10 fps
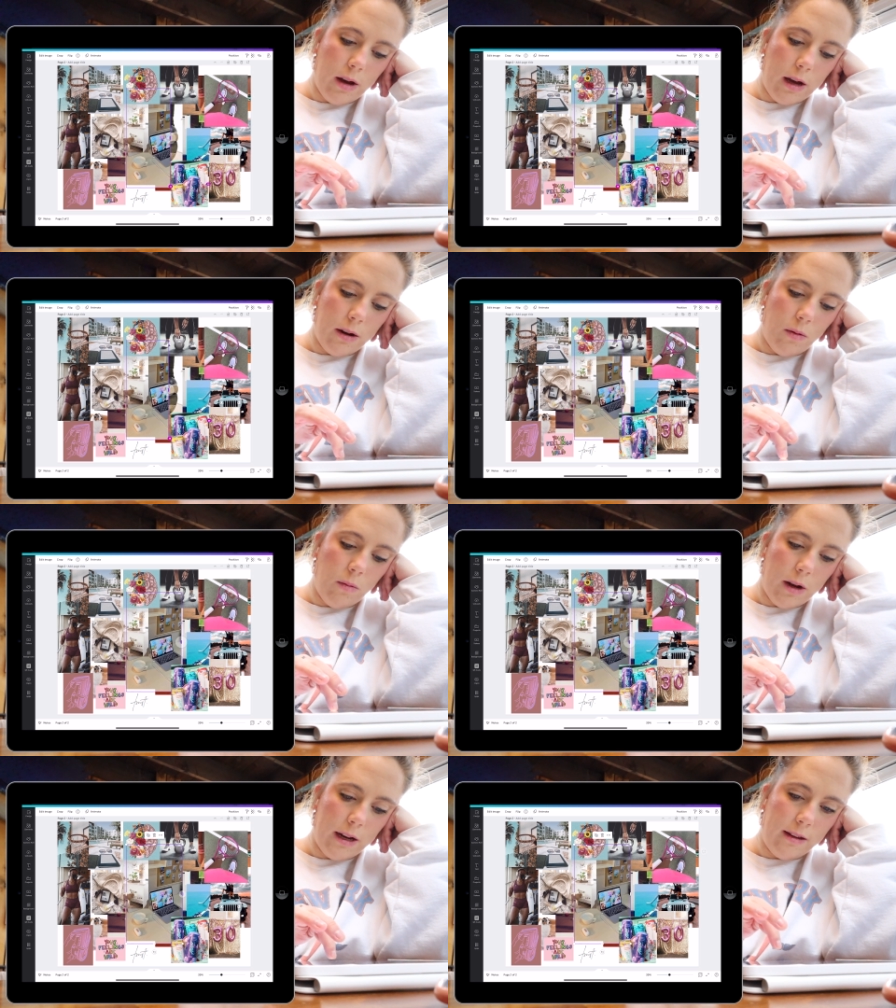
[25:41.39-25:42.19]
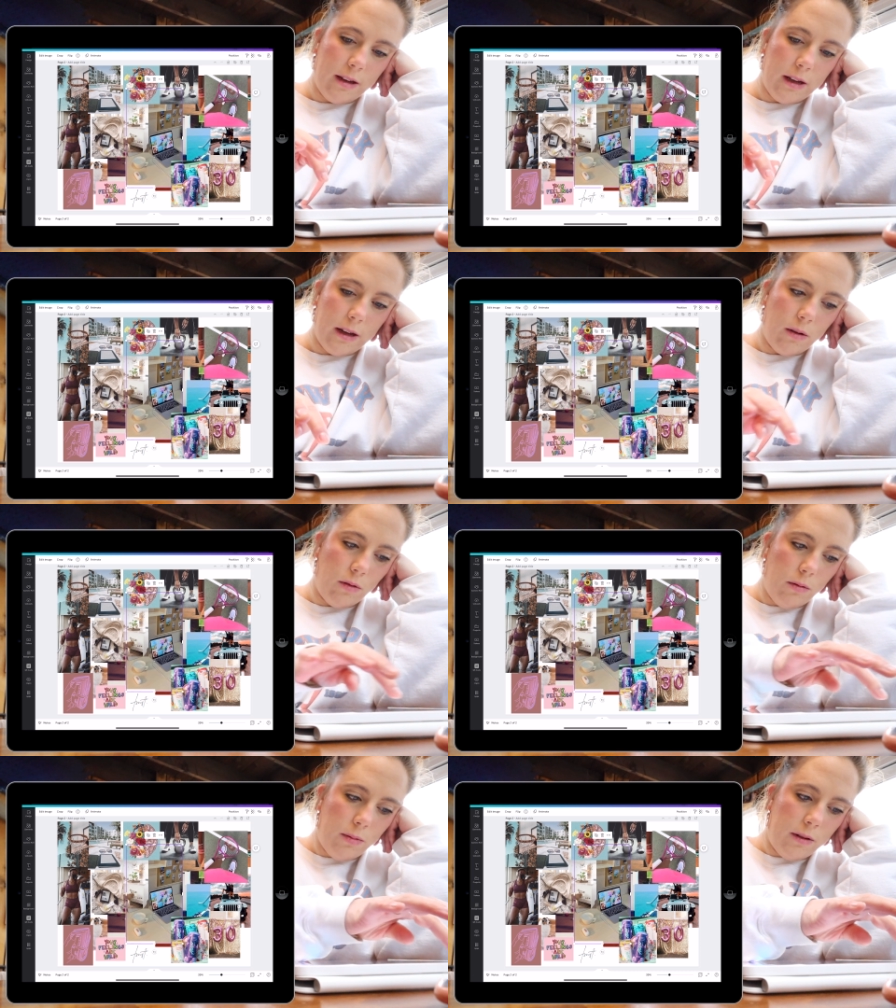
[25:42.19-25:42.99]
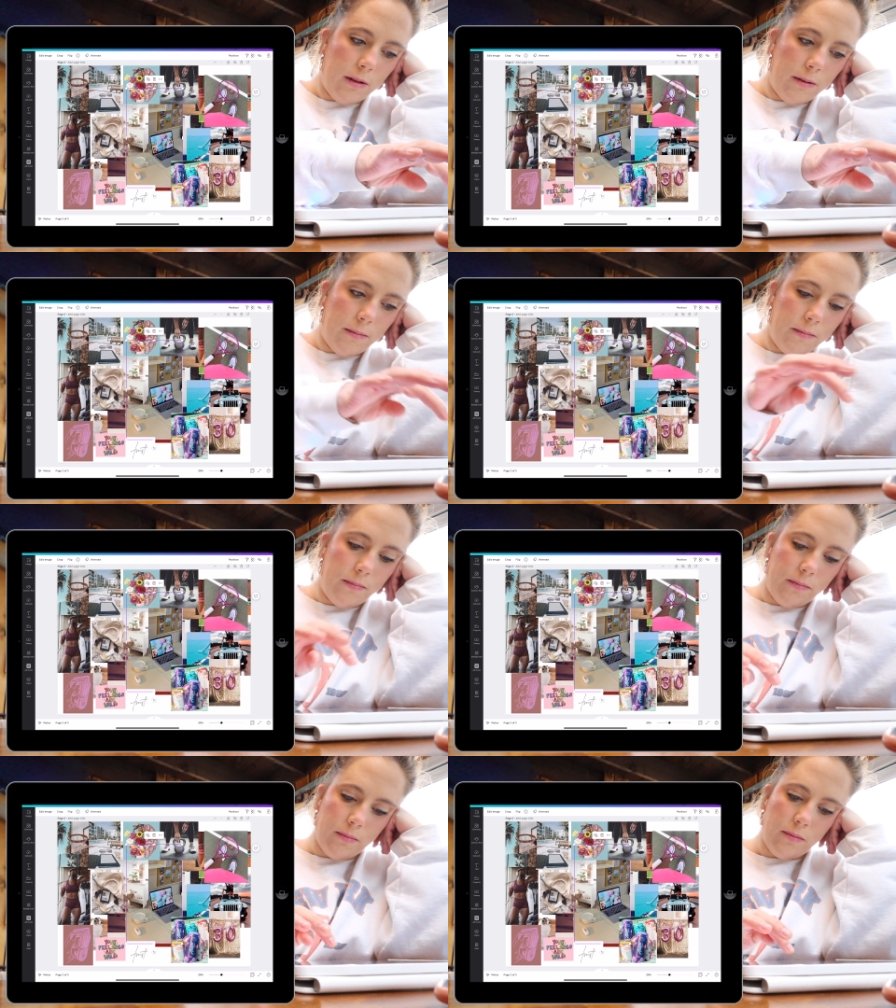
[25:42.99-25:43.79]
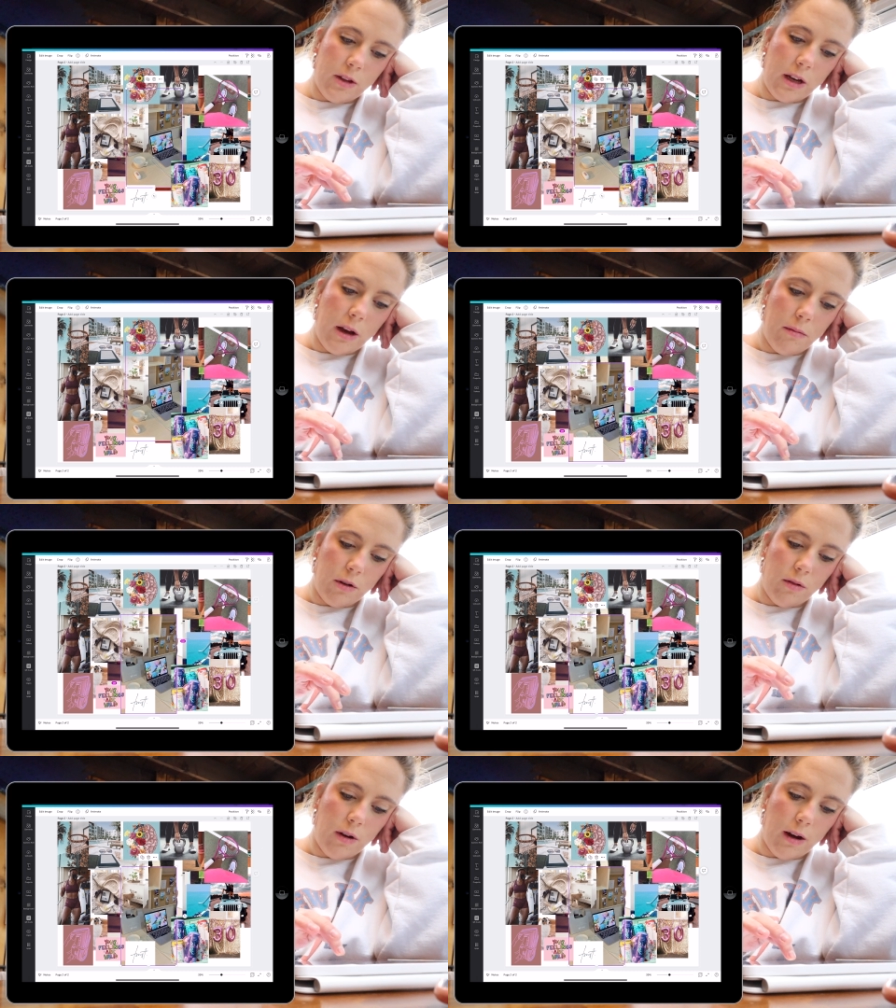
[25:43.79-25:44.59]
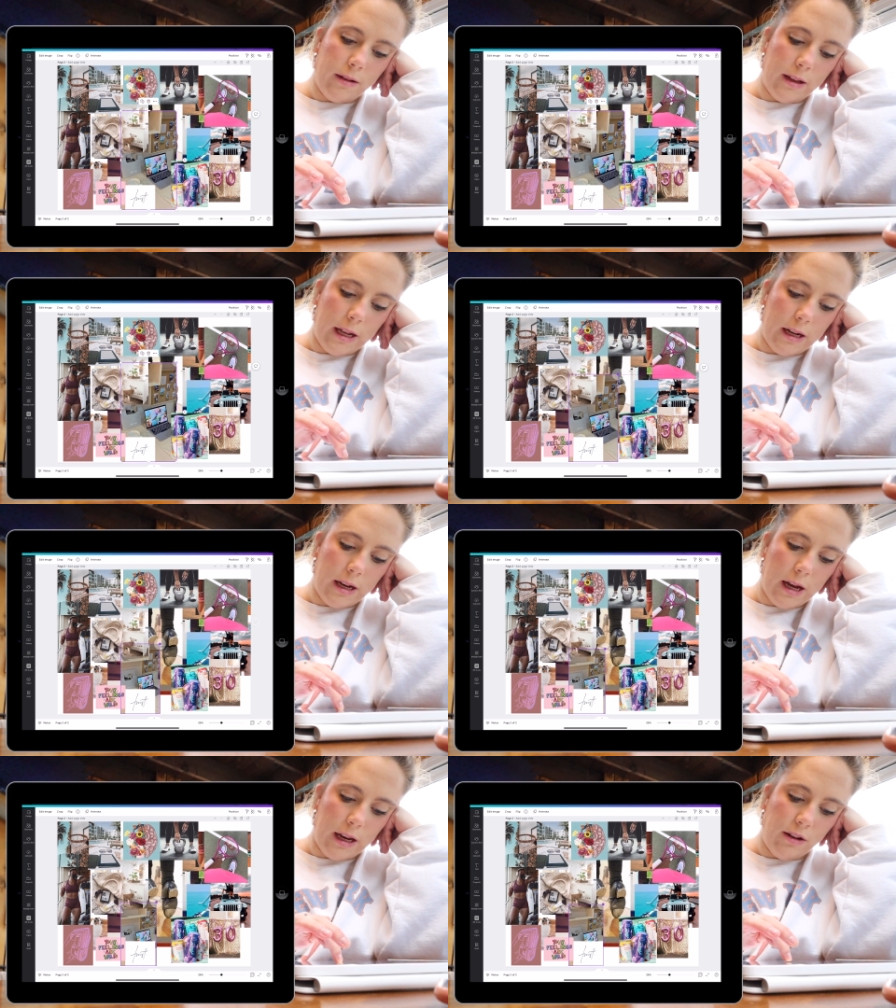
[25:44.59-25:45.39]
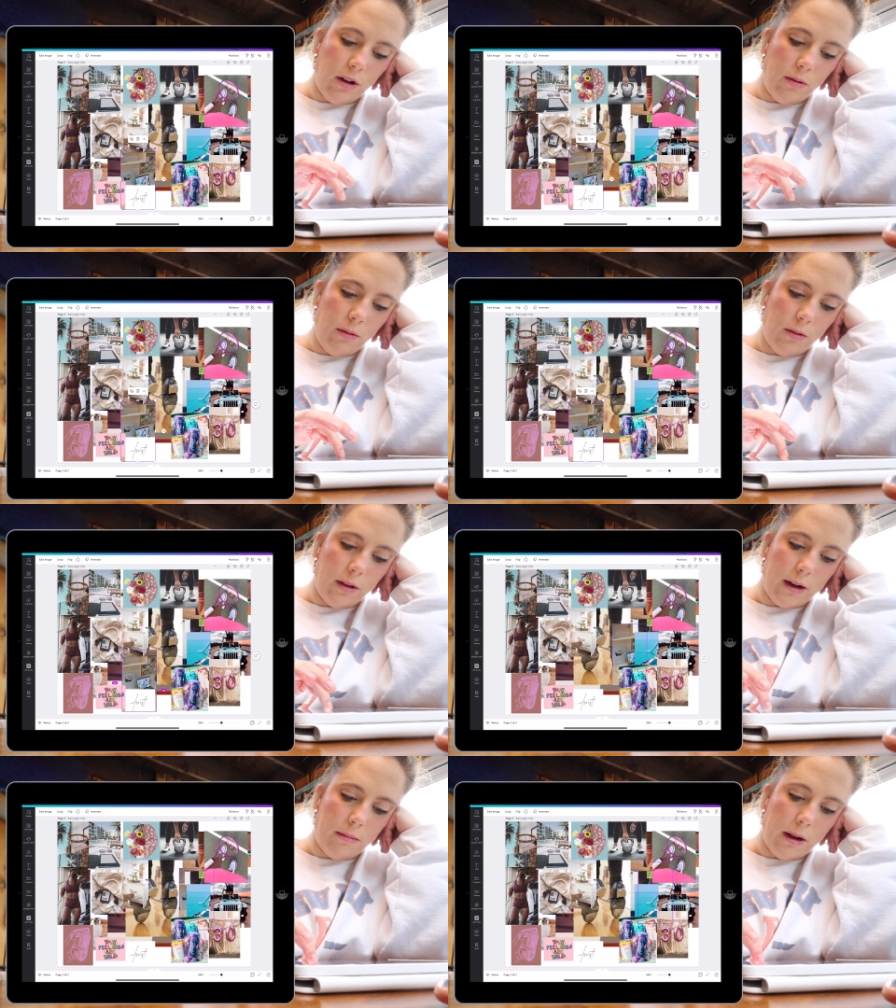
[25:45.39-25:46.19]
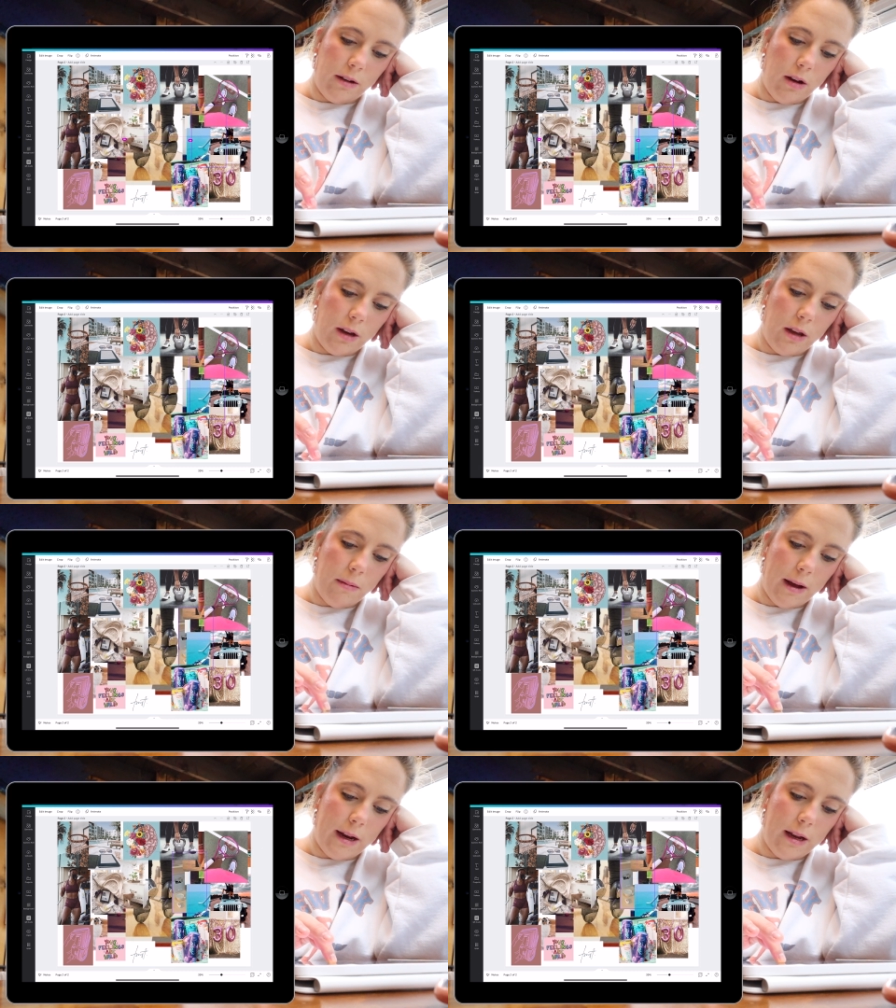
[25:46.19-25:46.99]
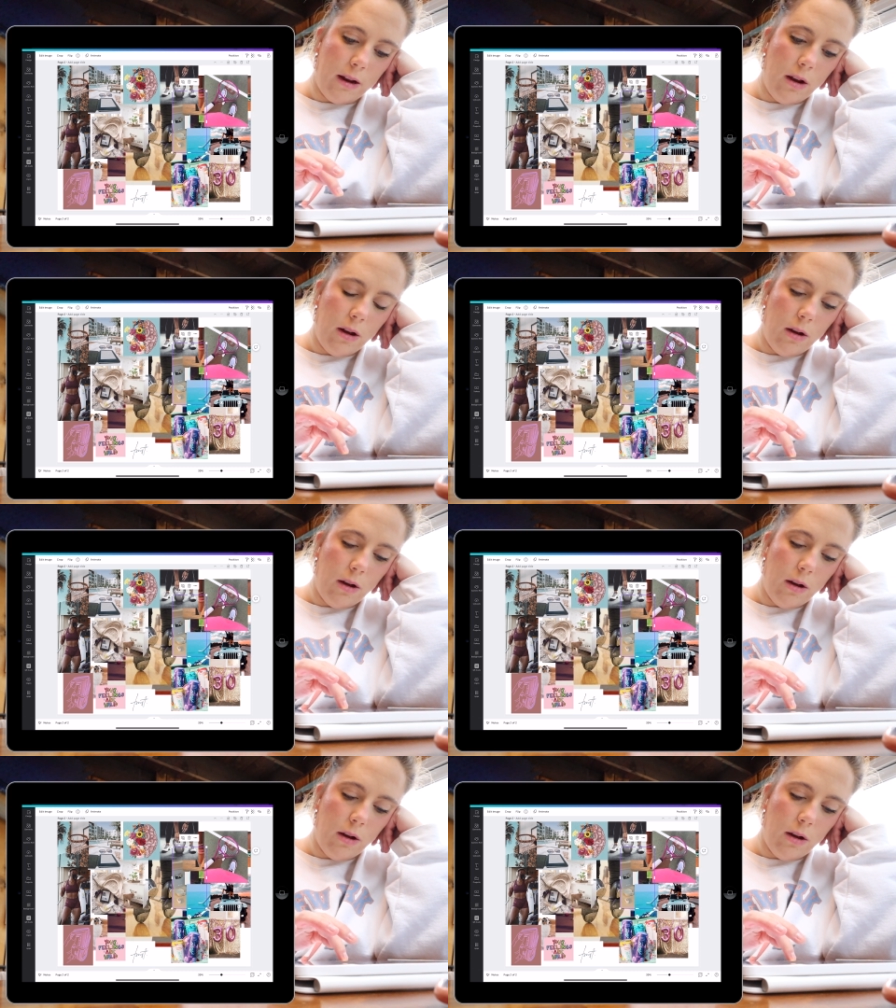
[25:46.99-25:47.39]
I don't want it to, oops, to come across that I don't, or that I'm not talking about it,